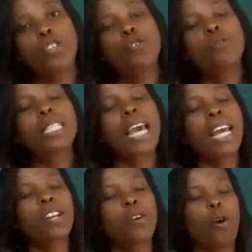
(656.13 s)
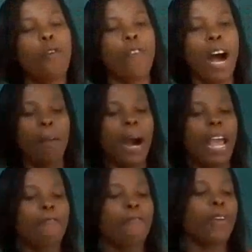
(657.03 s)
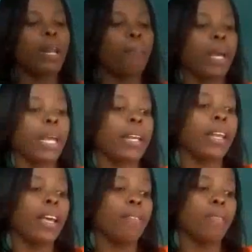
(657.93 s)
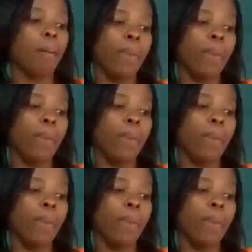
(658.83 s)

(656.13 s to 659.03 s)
You turn over by flipping the